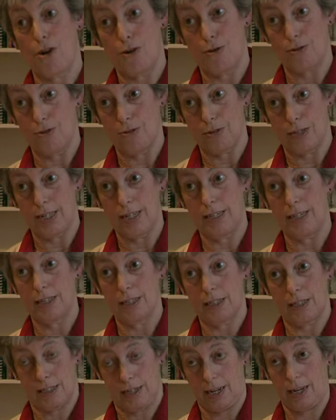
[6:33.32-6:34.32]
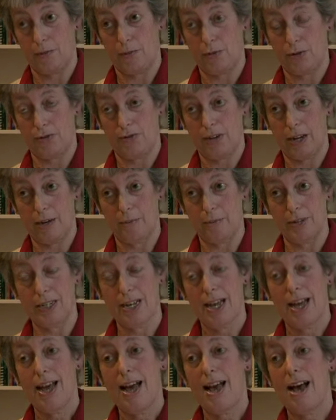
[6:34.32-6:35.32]
goal is sustainable
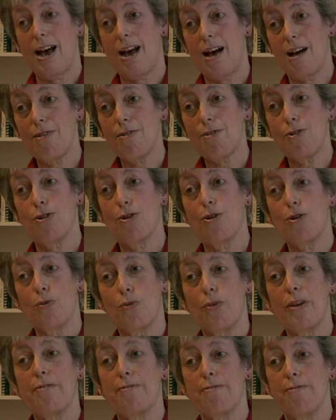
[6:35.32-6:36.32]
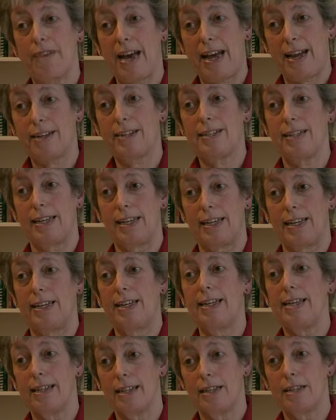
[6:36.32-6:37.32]
development, how could we factor
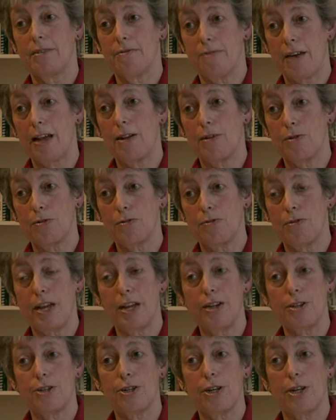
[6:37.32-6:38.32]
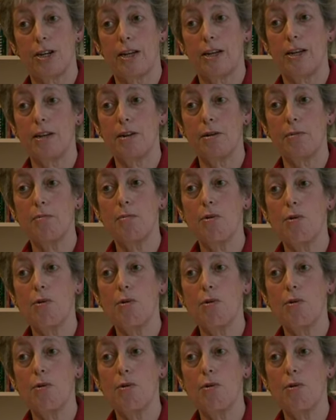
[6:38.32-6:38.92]
in the value of nature in a